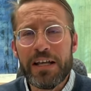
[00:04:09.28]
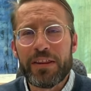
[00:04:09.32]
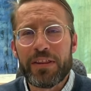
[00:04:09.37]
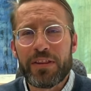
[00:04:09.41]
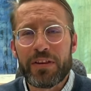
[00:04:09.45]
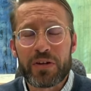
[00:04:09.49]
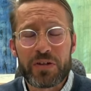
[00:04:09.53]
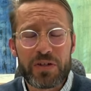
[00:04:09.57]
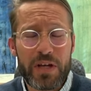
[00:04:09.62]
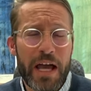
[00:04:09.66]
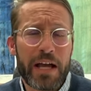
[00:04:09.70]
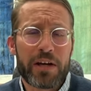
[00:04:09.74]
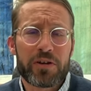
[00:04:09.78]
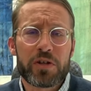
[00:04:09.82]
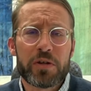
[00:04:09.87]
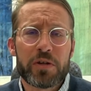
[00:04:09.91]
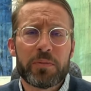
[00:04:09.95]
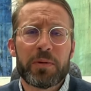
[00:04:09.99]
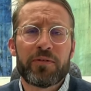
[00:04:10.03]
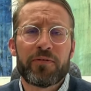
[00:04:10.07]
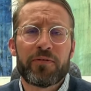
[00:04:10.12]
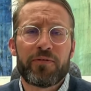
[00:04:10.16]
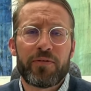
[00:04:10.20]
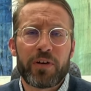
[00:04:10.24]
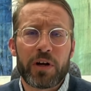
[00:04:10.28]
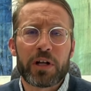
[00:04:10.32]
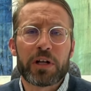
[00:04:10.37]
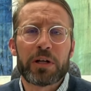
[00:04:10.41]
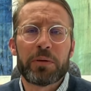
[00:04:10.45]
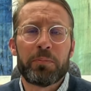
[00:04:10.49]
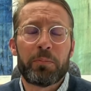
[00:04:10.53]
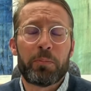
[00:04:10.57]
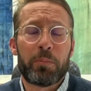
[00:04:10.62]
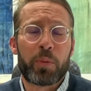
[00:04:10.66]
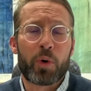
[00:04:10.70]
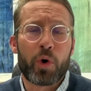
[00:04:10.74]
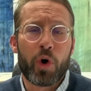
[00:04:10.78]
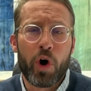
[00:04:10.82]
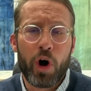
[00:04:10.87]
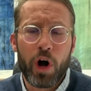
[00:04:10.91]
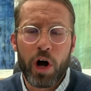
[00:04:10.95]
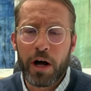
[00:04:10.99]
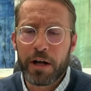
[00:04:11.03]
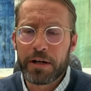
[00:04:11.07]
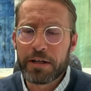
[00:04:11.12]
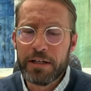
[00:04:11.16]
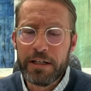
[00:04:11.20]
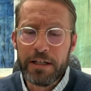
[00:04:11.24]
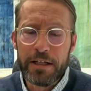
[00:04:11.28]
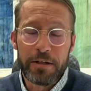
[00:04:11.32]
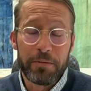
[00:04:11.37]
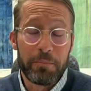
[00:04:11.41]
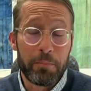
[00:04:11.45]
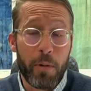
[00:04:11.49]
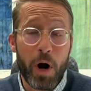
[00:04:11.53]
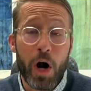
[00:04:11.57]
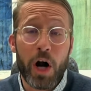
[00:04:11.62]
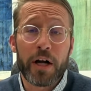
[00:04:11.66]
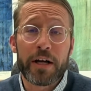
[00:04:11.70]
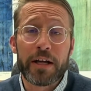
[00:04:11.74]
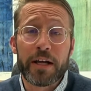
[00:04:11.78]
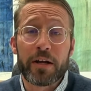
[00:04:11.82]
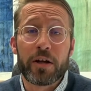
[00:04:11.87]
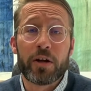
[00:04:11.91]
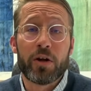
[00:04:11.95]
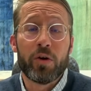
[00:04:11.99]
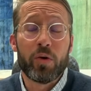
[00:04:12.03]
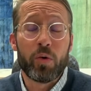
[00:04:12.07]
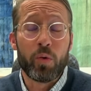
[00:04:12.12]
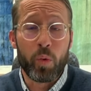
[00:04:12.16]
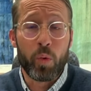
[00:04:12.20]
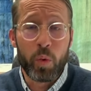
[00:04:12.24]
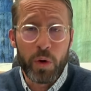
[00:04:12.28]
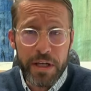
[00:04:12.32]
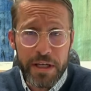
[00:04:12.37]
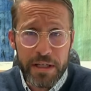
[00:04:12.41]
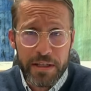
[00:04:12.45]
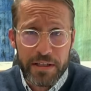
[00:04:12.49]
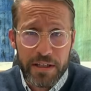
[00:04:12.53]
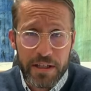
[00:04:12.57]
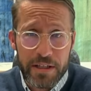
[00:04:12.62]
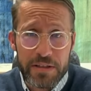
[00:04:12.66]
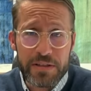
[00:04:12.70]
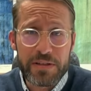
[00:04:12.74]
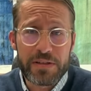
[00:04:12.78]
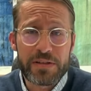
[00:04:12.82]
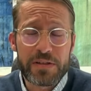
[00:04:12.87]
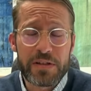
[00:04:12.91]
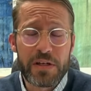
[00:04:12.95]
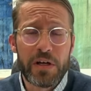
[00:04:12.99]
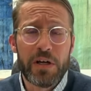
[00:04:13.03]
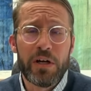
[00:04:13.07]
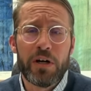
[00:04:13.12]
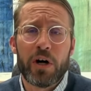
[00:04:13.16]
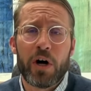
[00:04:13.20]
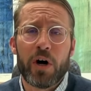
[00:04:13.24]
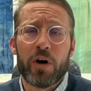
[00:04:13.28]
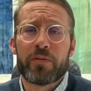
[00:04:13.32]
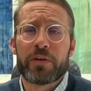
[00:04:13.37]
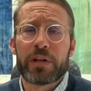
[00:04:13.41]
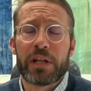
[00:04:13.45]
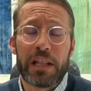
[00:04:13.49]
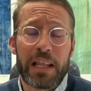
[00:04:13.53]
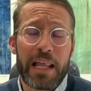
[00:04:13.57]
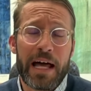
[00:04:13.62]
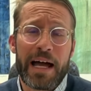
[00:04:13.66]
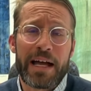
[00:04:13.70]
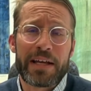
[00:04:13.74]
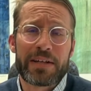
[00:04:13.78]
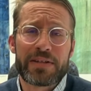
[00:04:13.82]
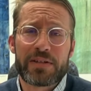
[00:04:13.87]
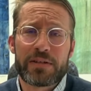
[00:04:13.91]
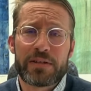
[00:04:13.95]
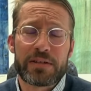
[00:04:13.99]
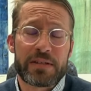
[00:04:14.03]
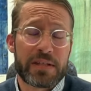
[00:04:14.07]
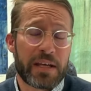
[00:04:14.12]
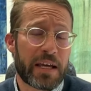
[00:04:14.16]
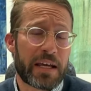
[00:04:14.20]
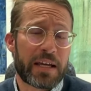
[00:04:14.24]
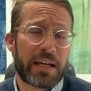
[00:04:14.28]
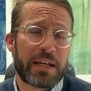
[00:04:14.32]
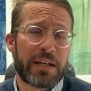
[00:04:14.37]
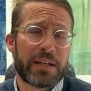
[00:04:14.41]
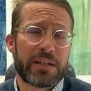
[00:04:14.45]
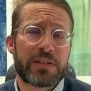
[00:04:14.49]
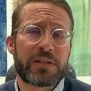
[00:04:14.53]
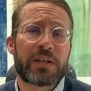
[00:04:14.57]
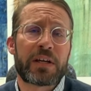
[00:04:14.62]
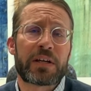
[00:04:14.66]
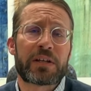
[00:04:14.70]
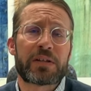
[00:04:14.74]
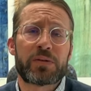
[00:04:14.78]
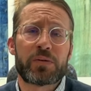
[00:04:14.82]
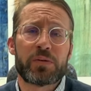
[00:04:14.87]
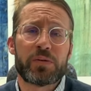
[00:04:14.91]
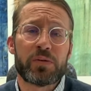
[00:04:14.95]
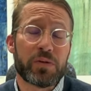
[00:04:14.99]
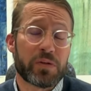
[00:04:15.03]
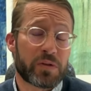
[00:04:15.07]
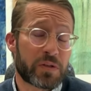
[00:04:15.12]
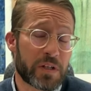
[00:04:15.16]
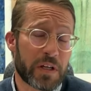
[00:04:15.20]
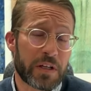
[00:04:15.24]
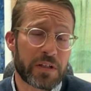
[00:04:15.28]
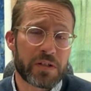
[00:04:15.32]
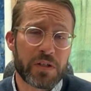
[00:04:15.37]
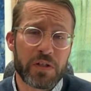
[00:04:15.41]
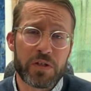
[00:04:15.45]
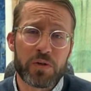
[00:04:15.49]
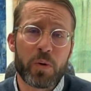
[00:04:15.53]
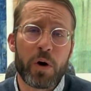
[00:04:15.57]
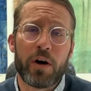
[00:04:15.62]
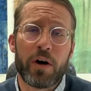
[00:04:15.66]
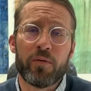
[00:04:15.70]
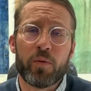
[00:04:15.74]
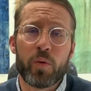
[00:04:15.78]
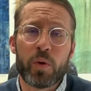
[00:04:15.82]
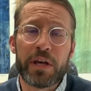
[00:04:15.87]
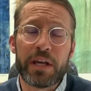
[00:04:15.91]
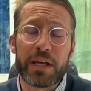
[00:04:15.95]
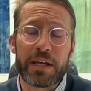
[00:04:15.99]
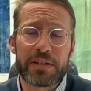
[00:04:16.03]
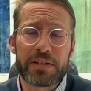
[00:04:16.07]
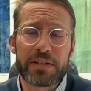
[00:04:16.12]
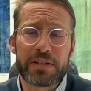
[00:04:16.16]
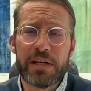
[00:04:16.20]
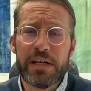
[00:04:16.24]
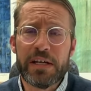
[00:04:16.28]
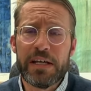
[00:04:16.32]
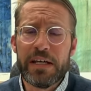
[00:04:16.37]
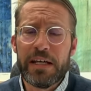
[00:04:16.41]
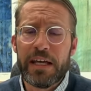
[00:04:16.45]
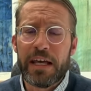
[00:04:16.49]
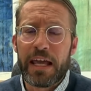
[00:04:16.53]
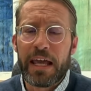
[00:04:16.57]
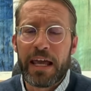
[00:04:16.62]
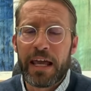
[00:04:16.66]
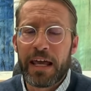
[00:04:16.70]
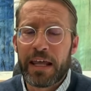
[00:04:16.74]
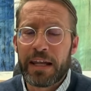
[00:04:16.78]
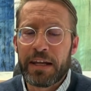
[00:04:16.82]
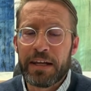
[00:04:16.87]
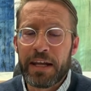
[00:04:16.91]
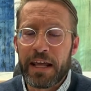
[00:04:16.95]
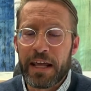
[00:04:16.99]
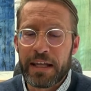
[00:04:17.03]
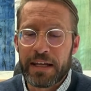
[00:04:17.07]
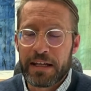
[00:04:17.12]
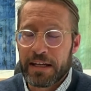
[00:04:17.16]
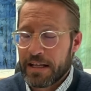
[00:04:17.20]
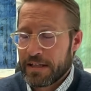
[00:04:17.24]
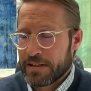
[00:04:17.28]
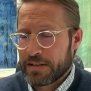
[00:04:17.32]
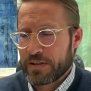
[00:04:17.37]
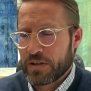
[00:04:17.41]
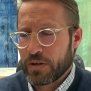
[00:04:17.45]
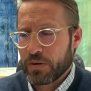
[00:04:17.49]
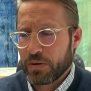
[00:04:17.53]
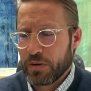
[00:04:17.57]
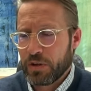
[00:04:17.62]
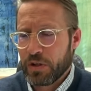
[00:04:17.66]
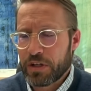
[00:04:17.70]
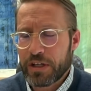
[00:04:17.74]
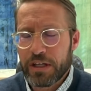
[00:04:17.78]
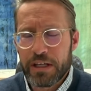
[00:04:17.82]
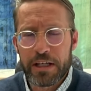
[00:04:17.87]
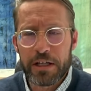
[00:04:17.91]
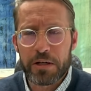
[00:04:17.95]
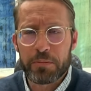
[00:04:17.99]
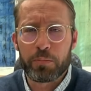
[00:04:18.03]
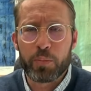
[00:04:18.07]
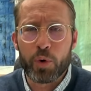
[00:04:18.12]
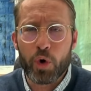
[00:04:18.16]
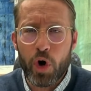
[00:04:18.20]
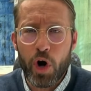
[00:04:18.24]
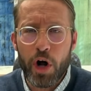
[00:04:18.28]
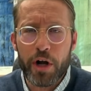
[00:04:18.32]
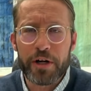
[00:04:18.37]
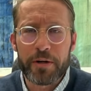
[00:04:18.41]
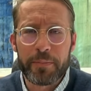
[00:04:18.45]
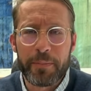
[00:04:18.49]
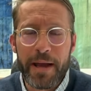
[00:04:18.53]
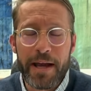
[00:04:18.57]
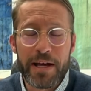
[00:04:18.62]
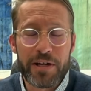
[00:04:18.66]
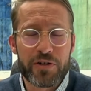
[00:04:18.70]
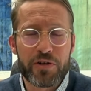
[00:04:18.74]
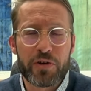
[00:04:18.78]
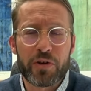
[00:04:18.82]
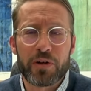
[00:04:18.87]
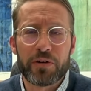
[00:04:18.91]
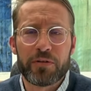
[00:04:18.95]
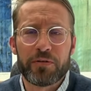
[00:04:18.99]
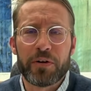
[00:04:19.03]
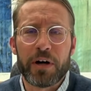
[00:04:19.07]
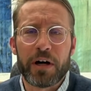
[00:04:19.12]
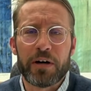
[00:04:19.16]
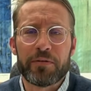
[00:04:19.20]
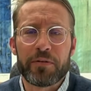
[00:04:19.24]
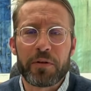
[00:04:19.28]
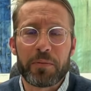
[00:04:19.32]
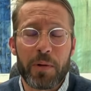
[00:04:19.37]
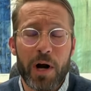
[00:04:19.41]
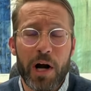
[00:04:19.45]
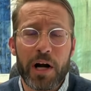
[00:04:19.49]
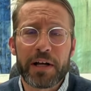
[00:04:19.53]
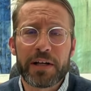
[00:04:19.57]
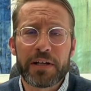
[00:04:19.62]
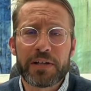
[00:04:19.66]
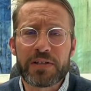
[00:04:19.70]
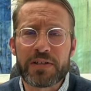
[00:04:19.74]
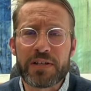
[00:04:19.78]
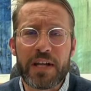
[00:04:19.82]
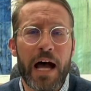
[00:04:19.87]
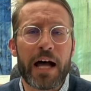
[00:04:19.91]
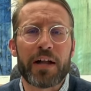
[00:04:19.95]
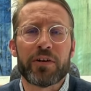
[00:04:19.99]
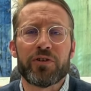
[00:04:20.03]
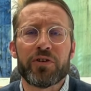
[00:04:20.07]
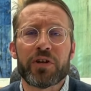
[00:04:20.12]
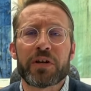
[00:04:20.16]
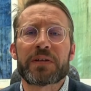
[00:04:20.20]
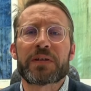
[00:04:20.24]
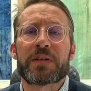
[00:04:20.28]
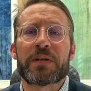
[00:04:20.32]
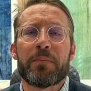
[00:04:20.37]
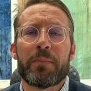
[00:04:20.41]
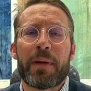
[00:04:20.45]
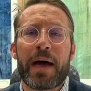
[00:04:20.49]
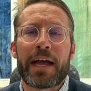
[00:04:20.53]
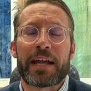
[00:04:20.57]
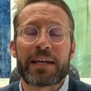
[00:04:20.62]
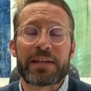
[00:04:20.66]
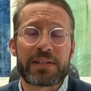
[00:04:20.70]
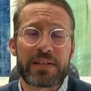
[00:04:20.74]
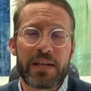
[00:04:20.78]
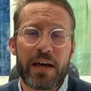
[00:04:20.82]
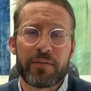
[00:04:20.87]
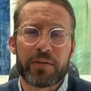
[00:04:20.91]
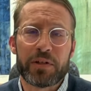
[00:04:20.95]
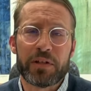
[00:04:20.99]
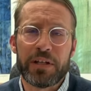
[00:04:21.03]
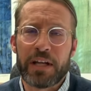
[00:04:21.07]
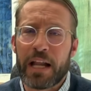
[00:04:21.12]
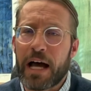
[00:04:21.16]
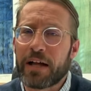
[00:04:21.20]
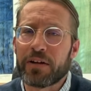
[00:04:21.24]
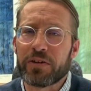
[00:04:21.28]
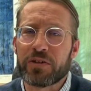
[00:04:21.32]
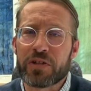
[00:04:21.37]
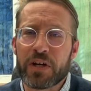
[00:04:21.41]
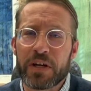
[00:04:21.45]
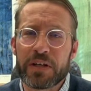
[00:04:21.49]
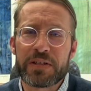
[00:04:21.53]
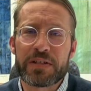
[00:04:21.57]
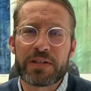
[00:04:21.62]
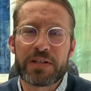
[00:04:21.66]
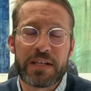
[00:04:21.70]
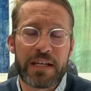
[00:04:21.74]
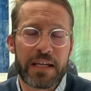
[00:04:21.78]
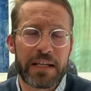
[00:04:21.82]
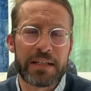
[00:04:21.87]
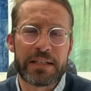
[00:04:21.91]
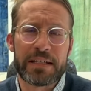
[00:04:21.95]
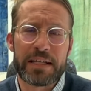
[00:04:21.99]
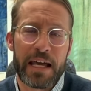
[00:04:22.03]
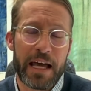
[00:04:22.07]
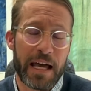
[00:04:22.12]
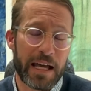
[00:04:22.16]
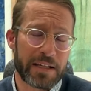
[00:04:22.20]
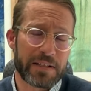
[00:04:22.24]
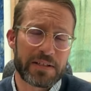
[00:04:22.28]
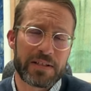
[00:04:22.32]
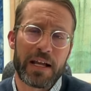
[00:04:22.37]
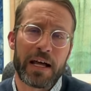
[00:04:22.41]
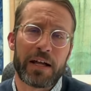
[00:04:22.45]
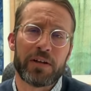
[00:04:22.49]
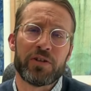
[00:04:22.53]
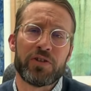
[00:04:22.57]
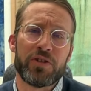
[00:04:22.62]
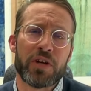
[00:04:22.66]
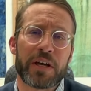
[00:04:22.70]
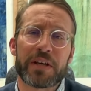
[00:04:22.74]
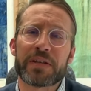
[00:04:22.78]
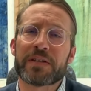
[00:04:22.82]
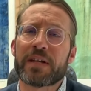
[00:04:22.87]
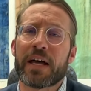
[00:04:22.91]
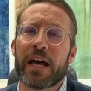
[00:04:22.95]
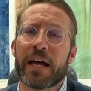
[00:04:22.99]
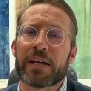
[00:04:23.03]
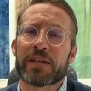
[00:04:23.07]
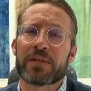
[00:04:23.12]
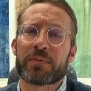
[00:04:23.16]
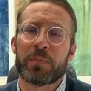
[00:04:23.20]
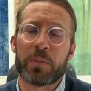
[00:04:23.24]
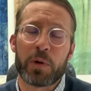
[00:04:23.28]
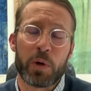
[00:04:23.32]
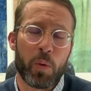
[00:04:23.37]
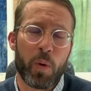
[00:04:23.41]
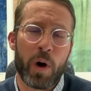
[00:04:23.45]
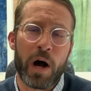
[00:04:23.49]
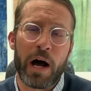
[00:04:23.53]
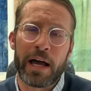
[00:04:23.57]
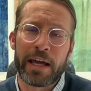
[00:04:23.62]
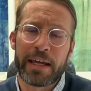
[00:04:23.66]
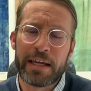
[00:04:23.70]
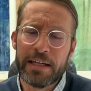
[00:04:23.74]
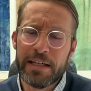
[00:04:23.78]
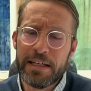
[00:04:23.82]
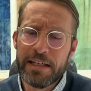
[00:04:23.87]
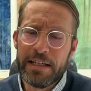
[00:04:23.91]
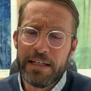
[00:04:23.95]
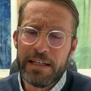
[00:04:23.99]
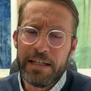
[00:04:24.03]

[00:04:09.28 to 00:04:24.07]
Mm. There's actually been fairly broad market weakness over the last say six six to 12 weeks and and and so looking at a broader measure of, of the markets not just the mag 7 not just the ndx not just spy